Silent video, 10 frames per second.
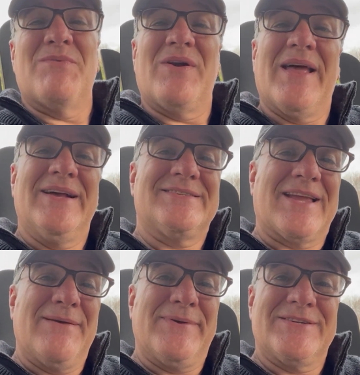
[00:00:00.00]
some more
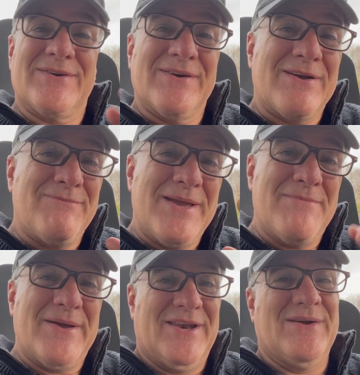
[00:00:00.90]
landscaping, so it could be
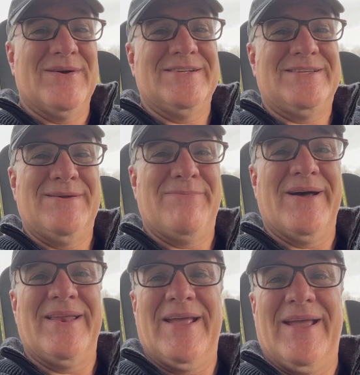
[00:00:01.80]
a bit noisy,
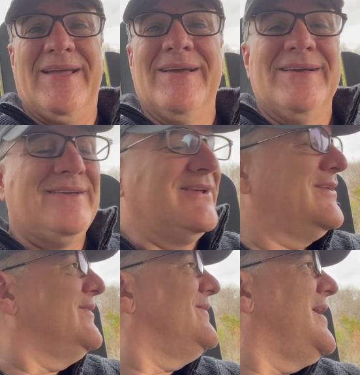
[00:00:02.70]
but hey, you
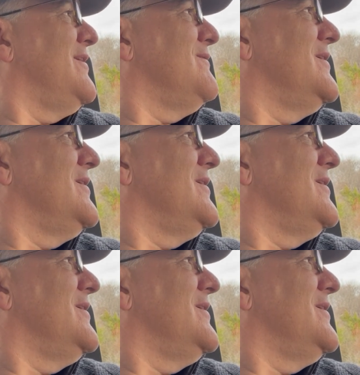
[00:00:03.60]
know, I